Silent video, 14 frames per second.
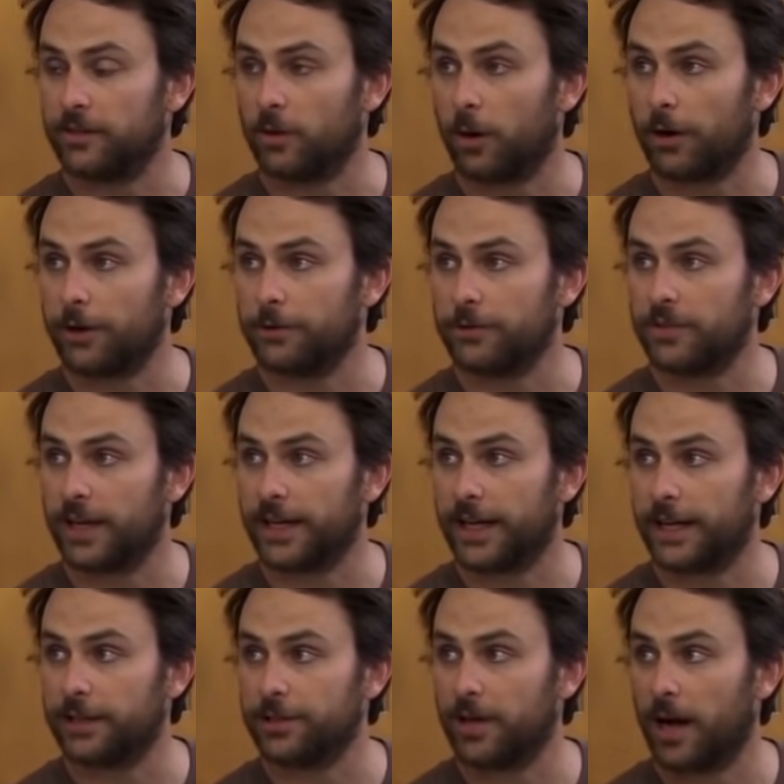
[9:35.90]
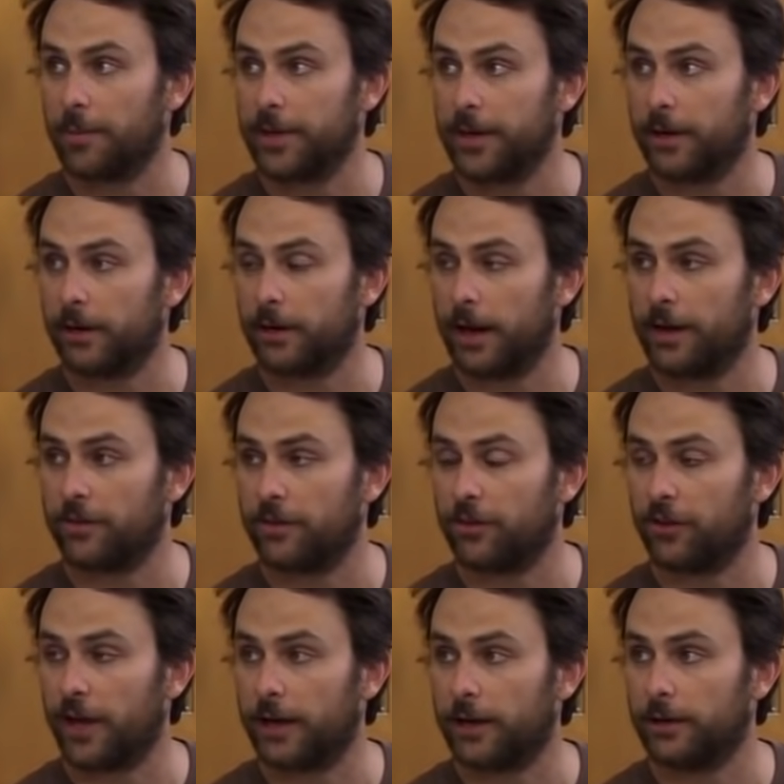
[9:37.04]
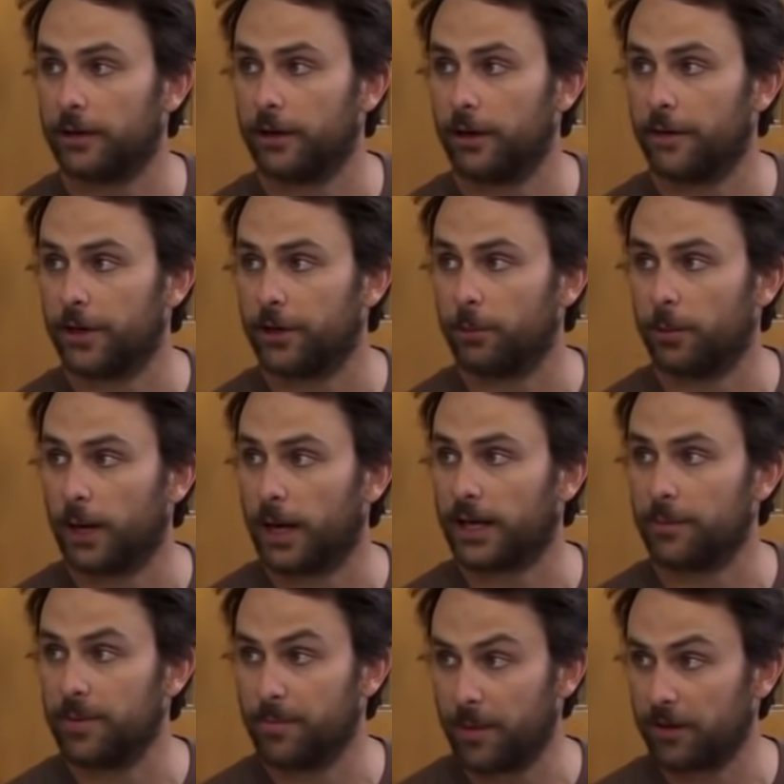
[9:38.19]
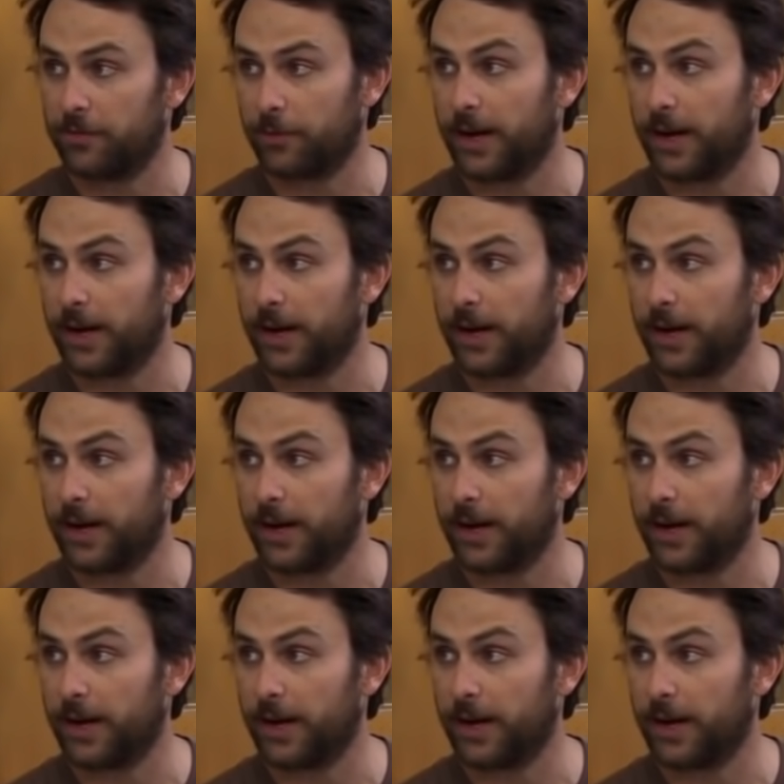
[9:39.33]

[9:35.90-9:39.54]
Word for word: so are you saying get a job here as the janitor, and then you and I can be best